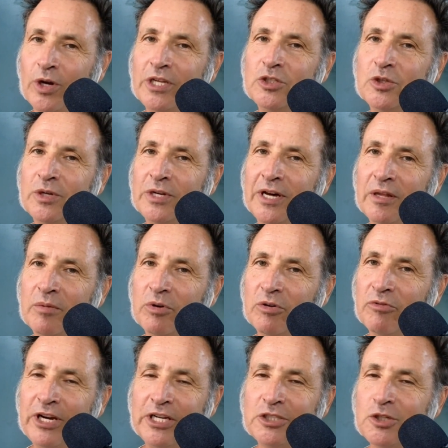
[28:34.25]
to another
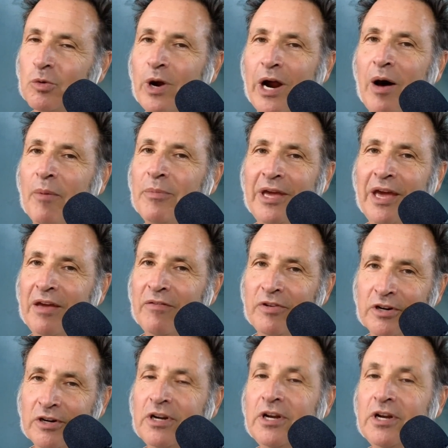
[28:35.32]
professional where our behavior